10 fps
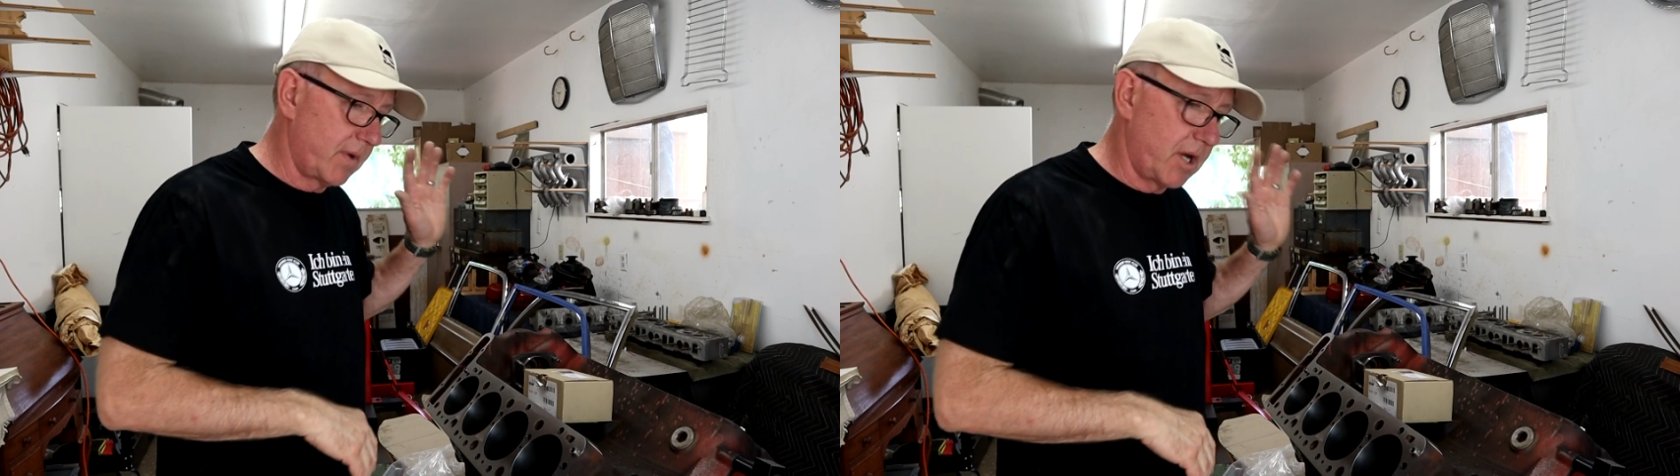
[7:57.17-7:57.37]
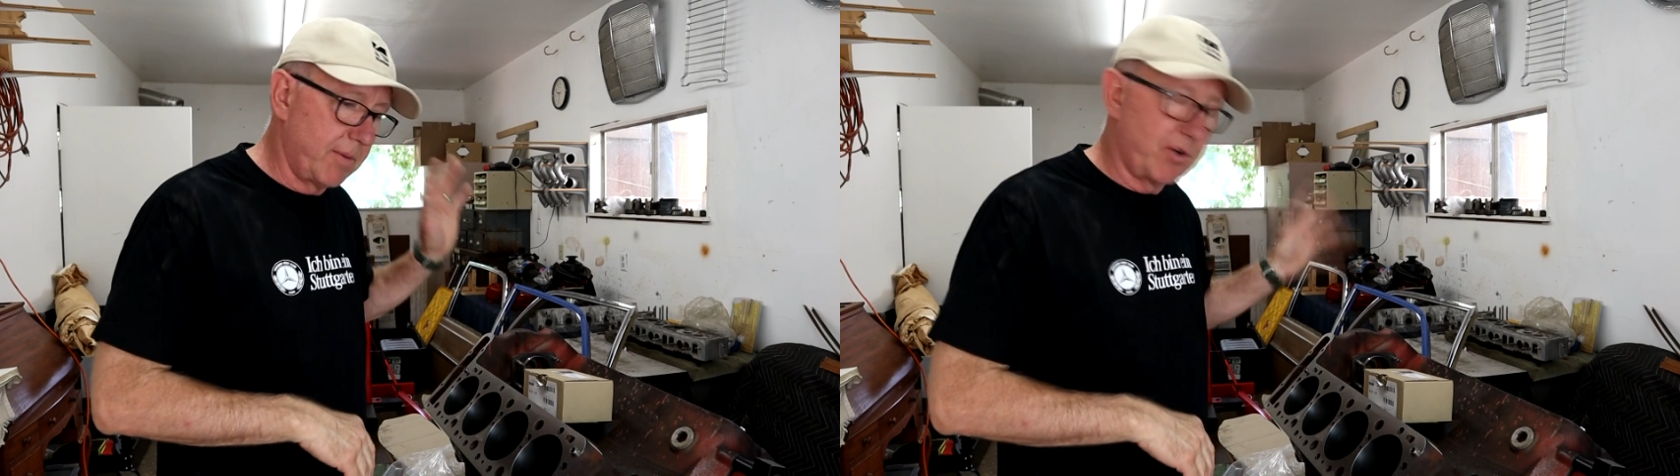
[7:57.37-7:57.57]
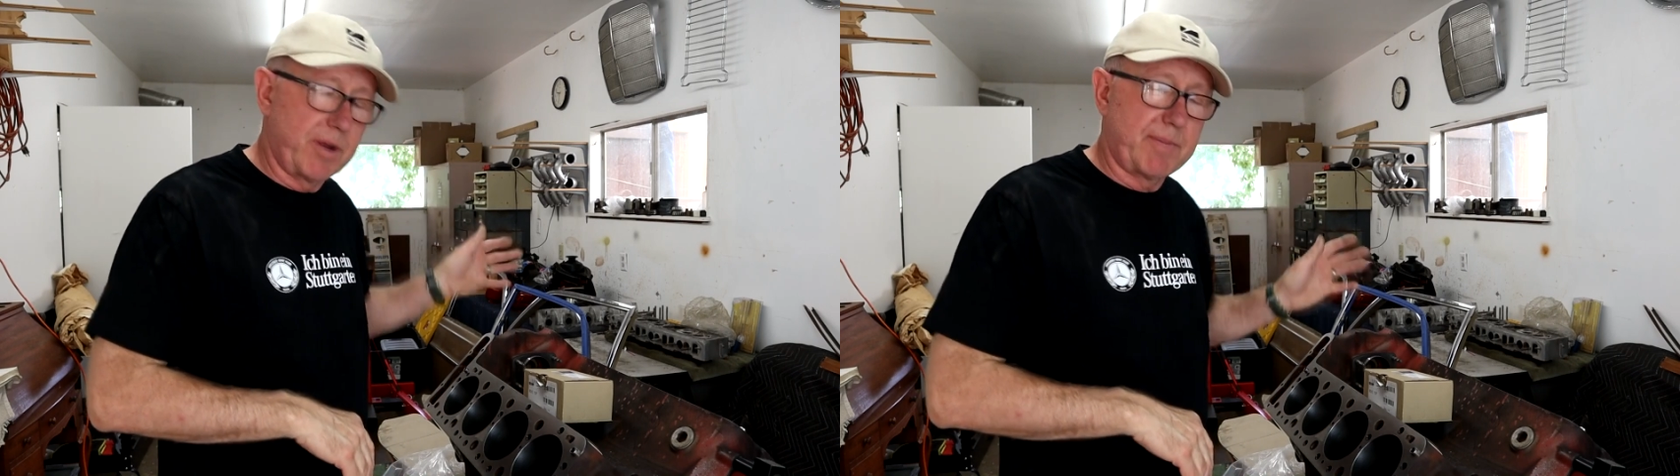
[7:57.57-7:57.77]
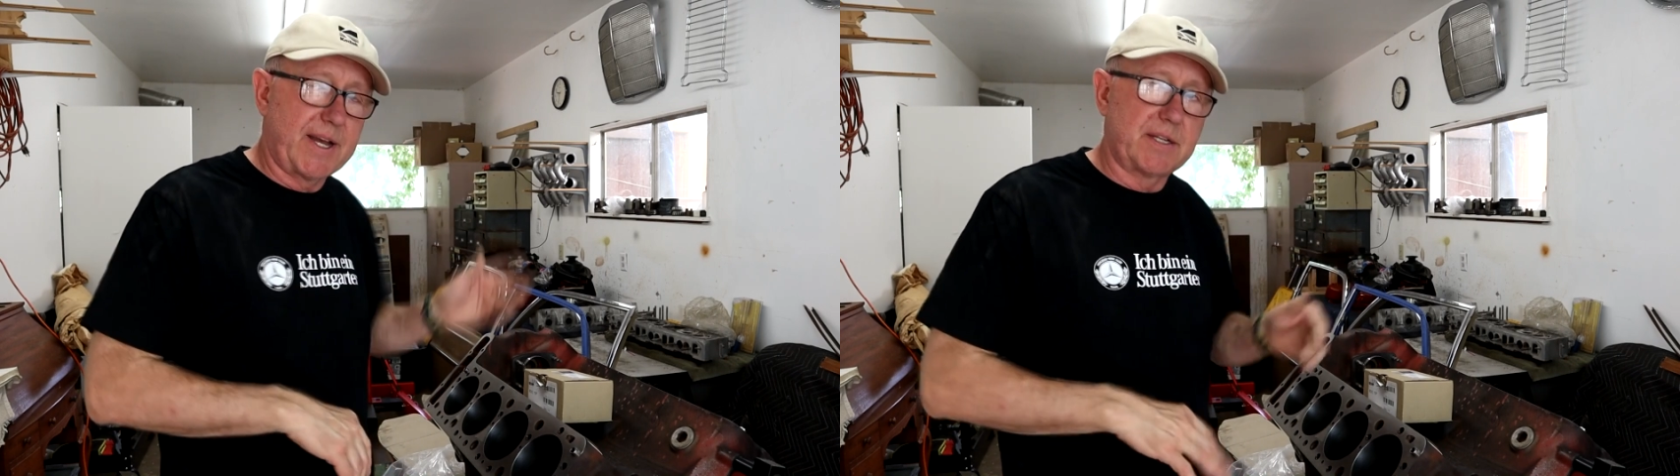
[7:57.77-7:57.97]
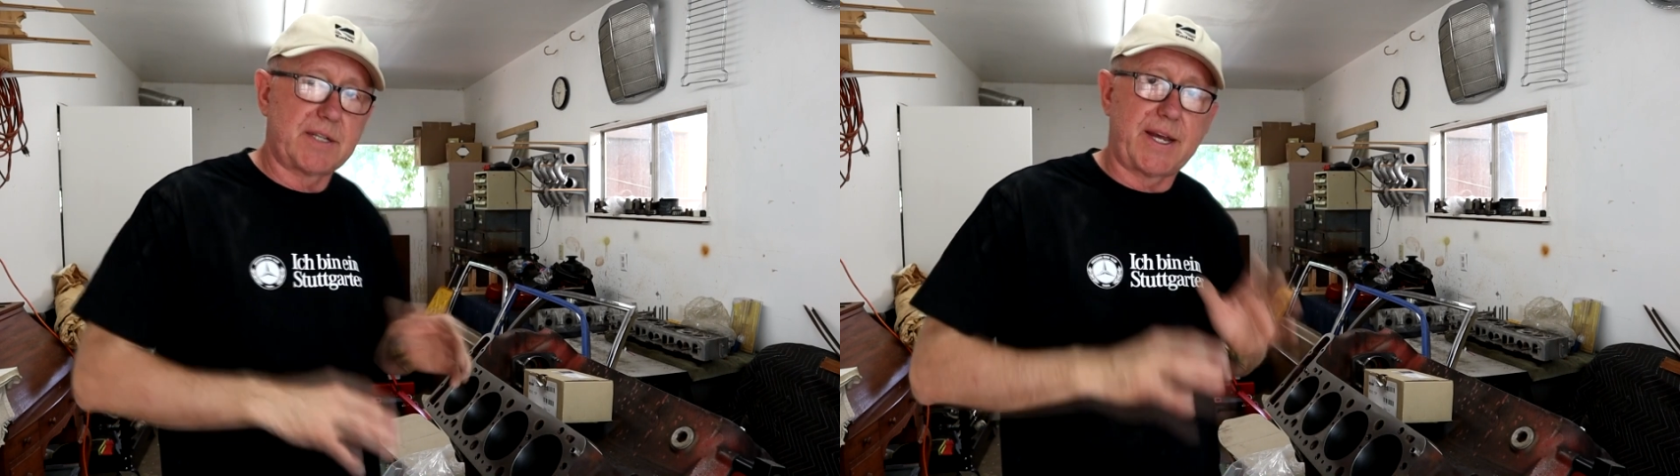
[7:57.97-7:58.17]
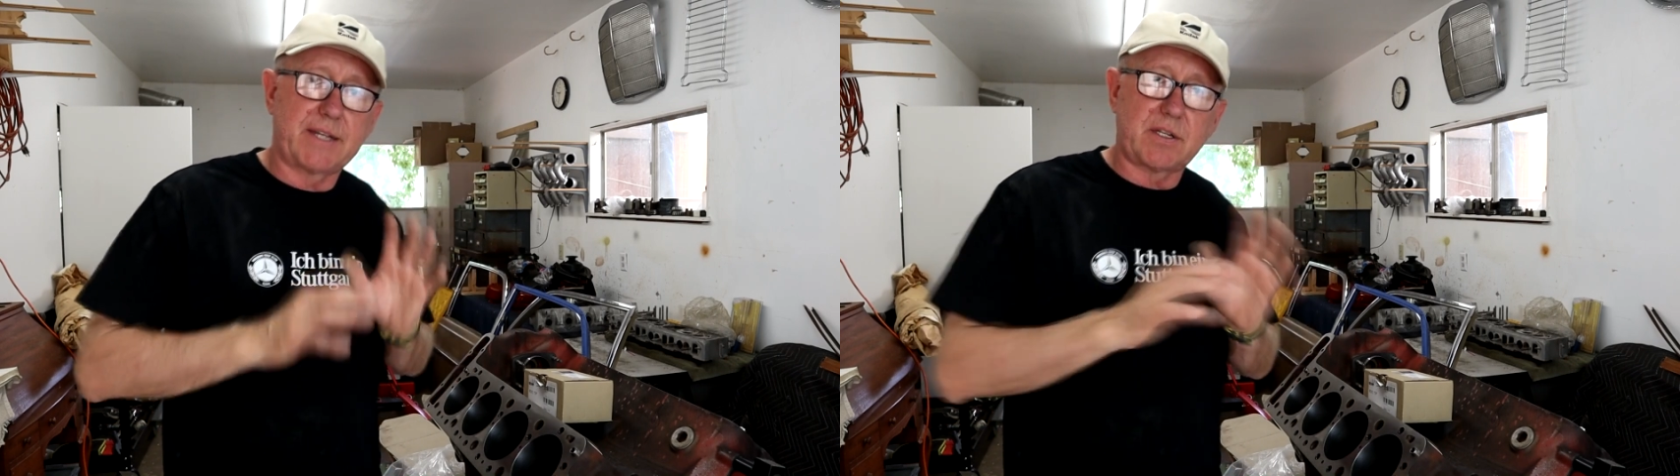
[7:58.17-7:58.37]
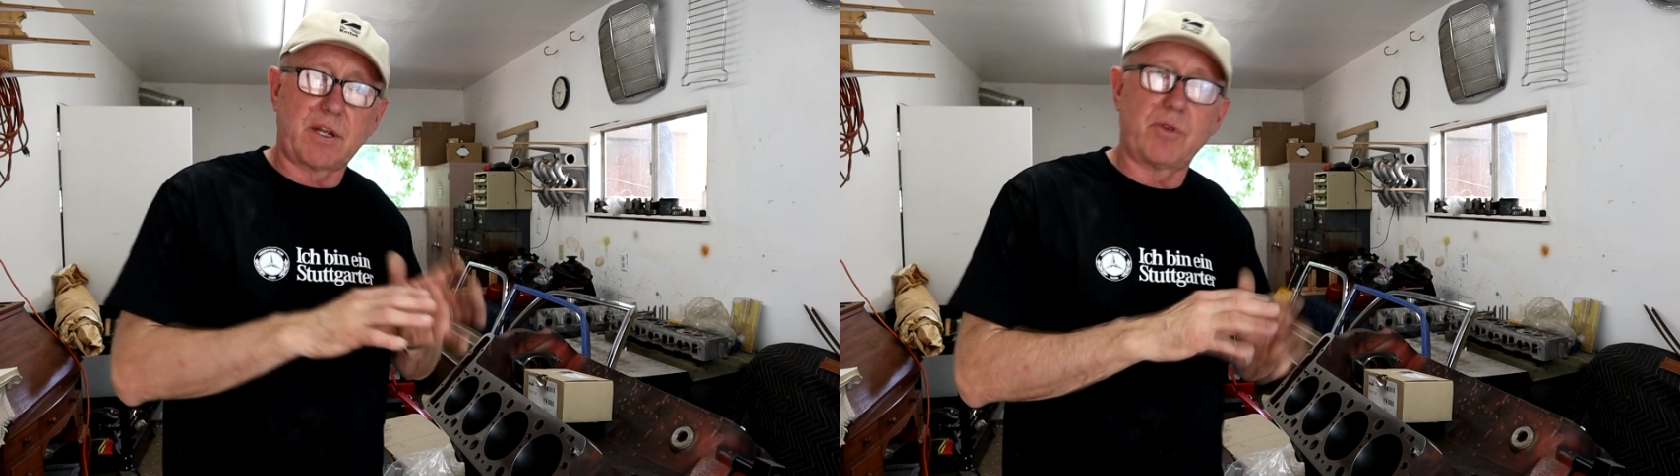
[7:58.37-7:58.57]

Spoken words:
harmonic balancer has to